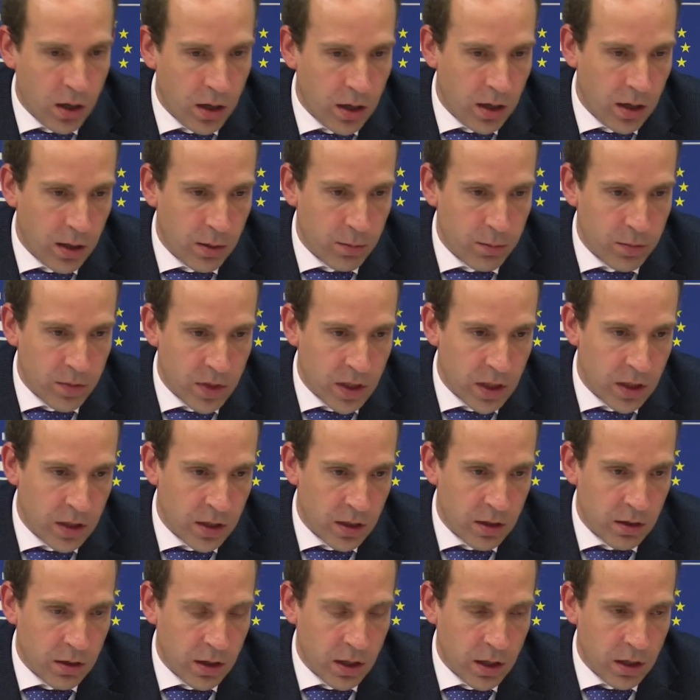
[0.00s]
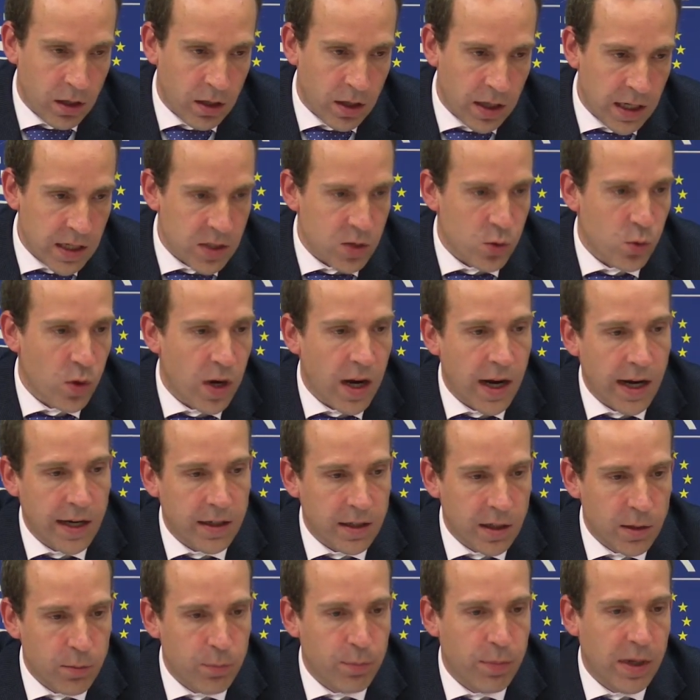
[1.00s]
is
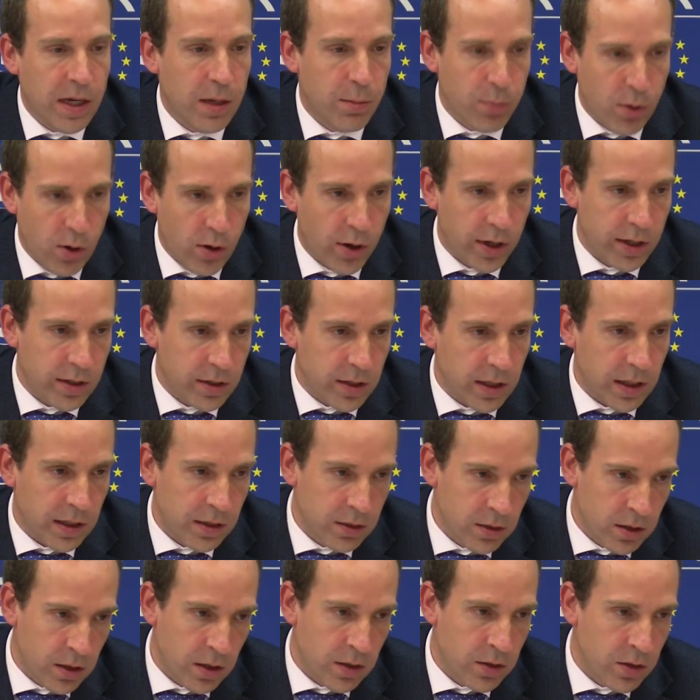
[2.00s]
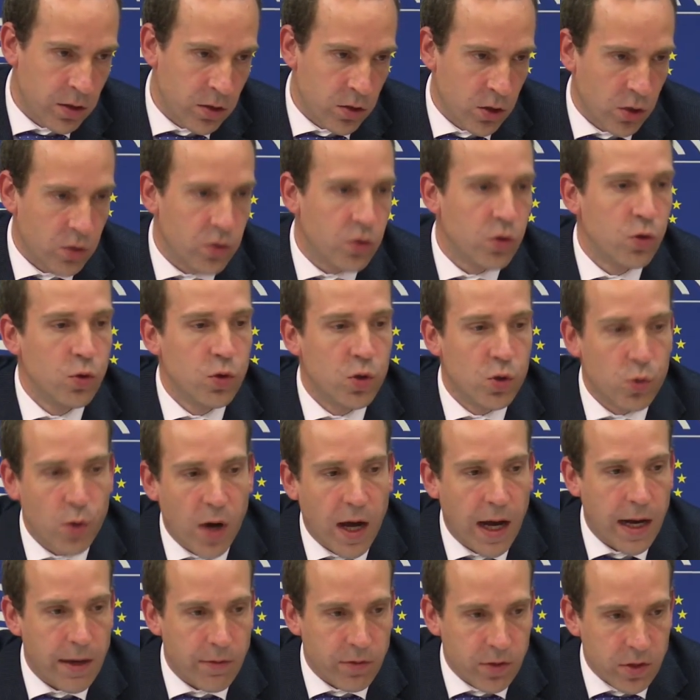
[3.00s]
right in pinpointing the two
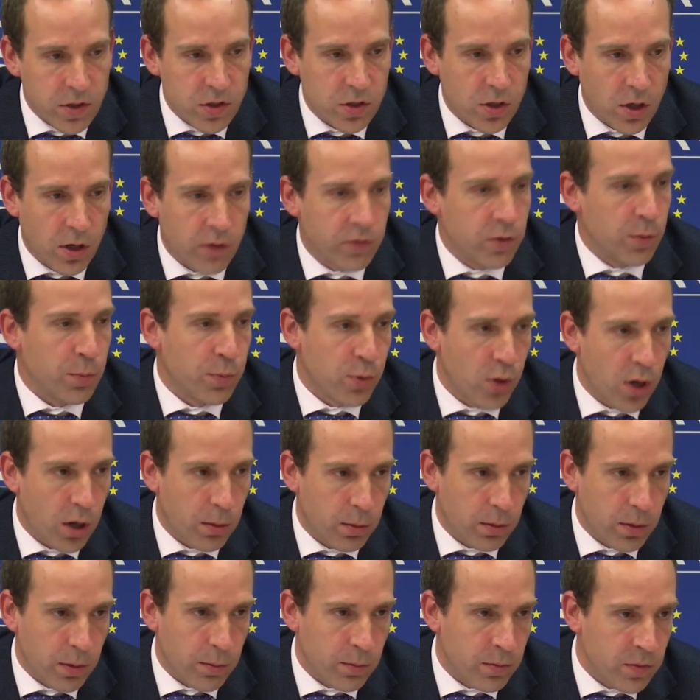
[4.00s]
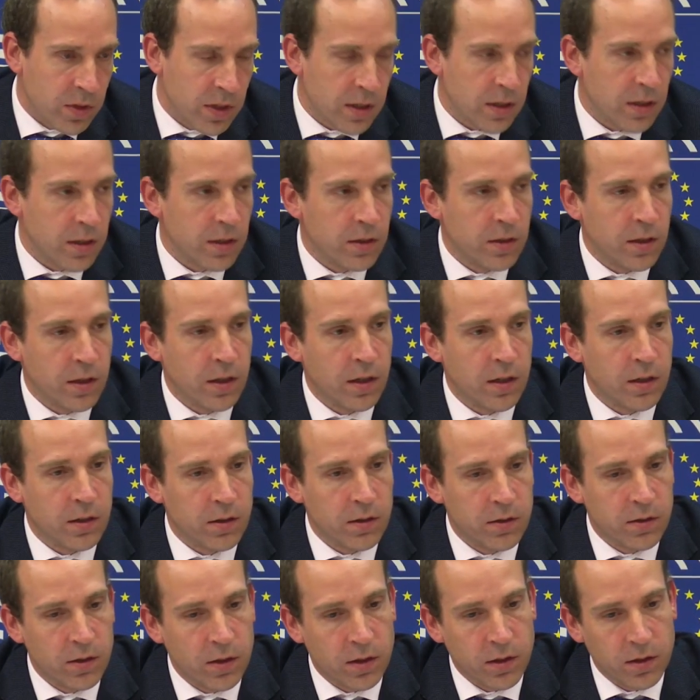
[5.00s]
drivers of the problem:
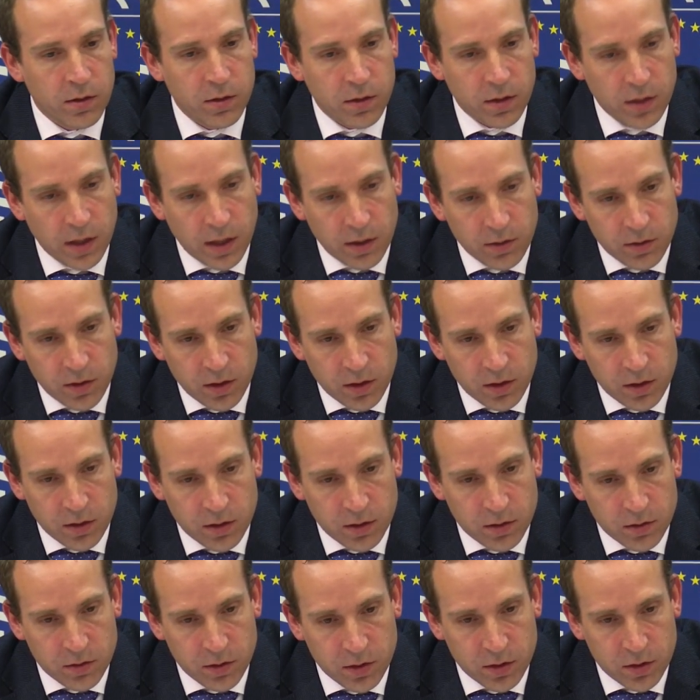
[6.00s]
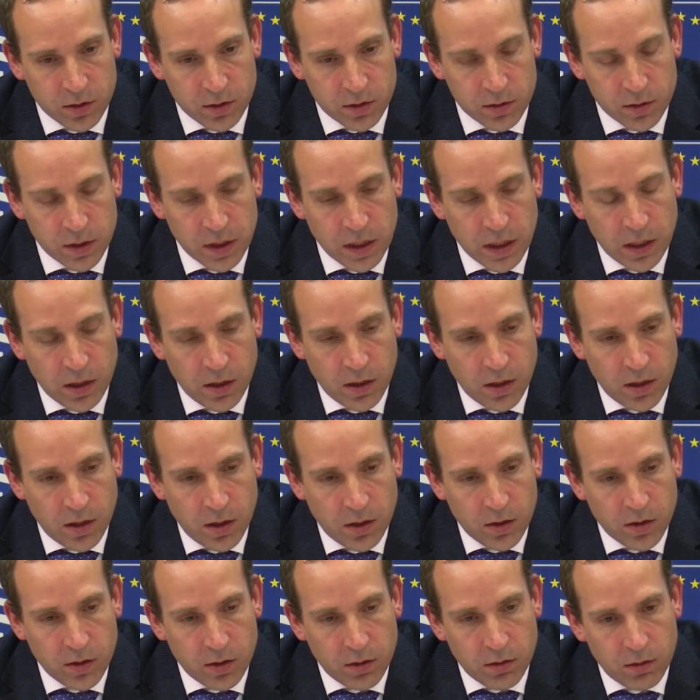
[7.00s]

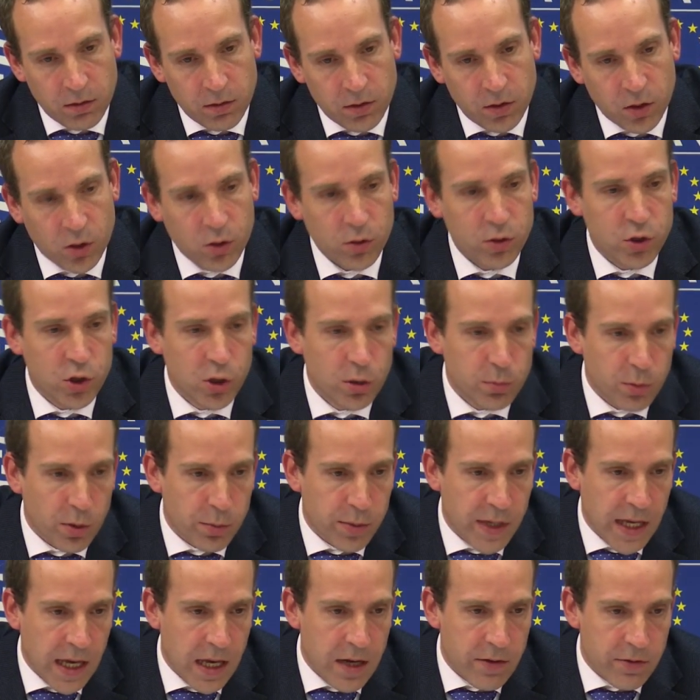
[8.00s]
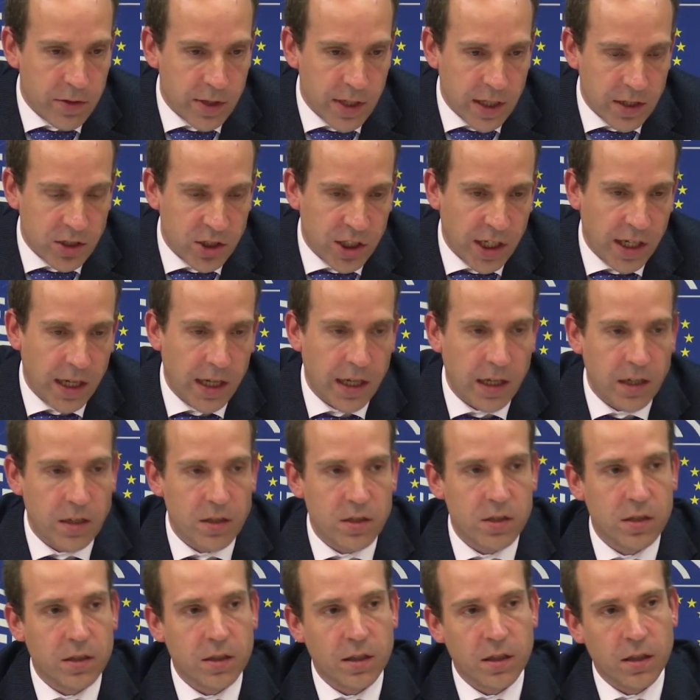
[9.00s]
the consumer behavior that
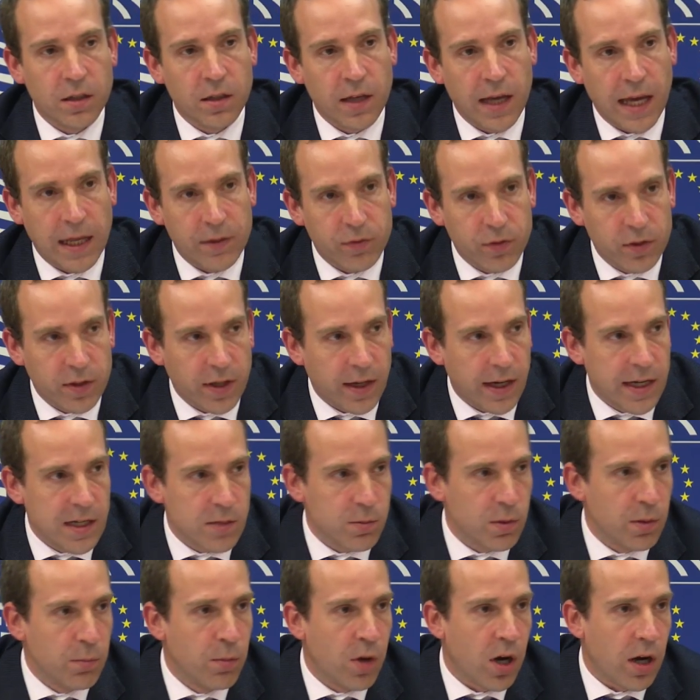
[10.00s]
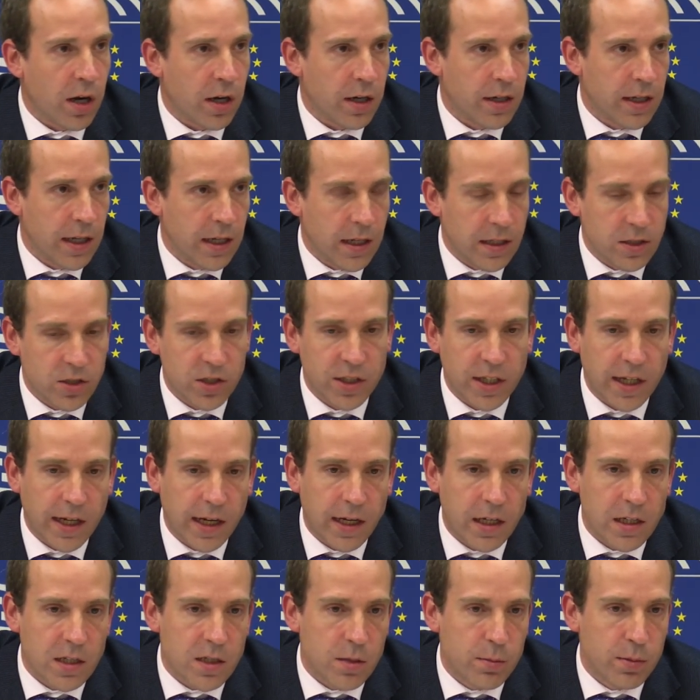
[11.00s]
changed, the advertisement market that has
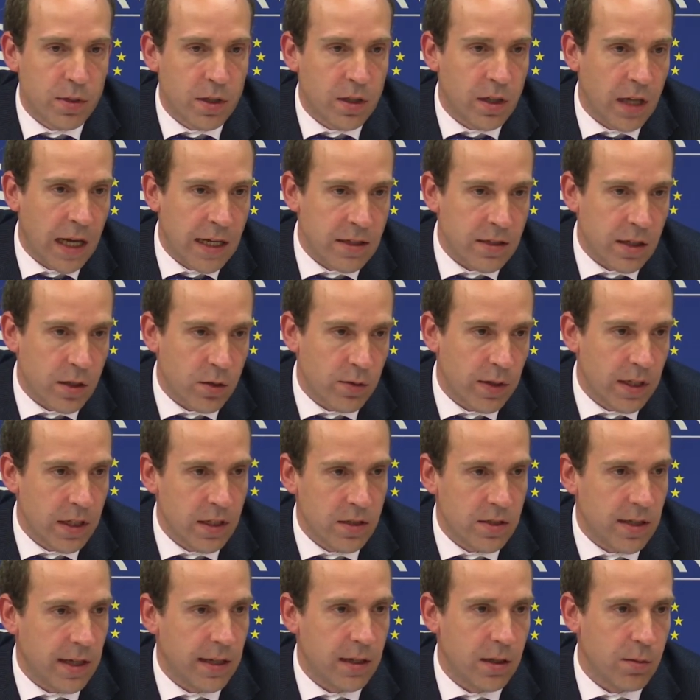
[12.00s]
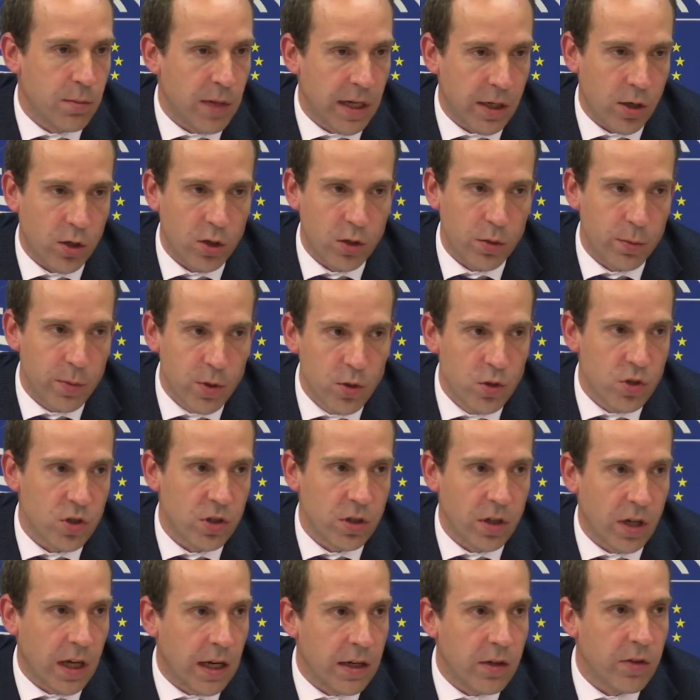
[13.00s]
changed. But as I already said in my
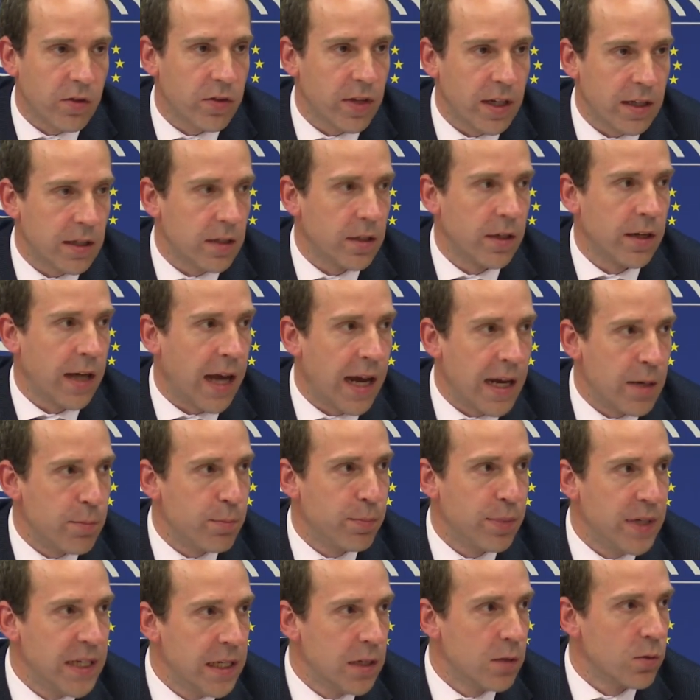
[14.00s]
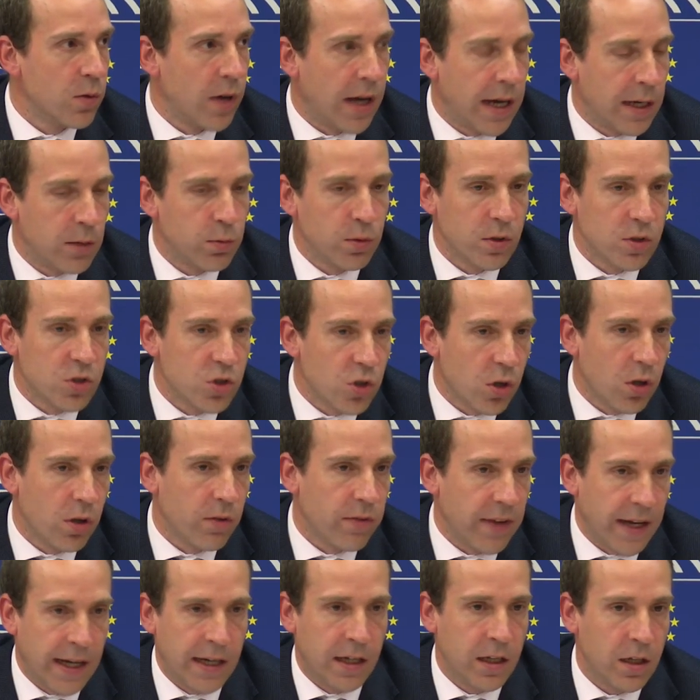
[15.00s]
contribution, I don't think that an IP right will
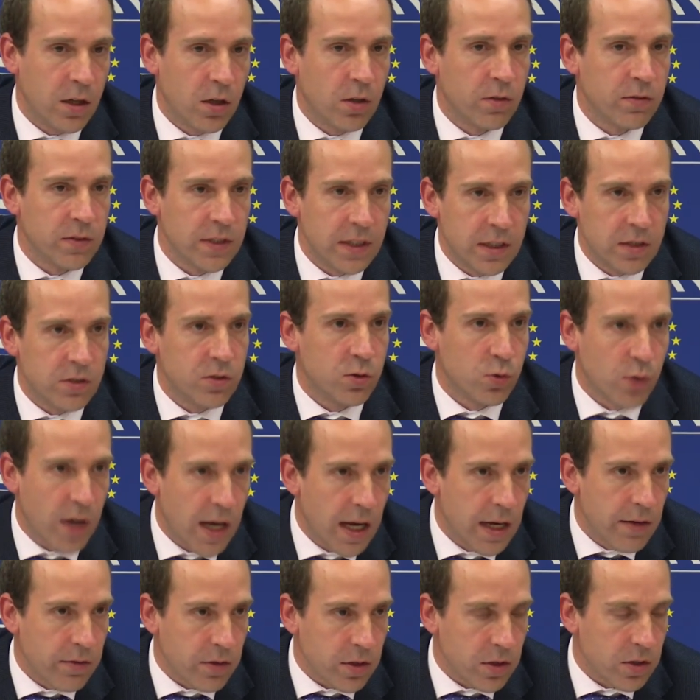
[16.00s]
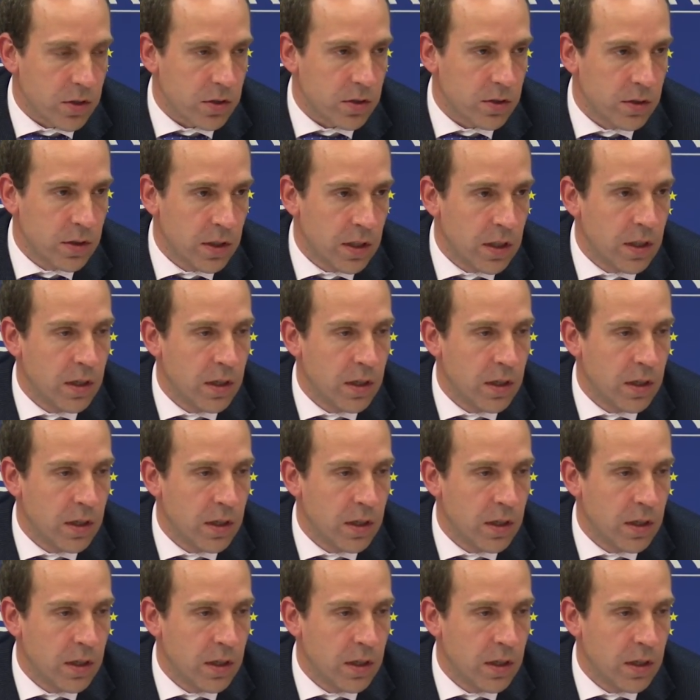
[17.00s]
solve any of these drivers.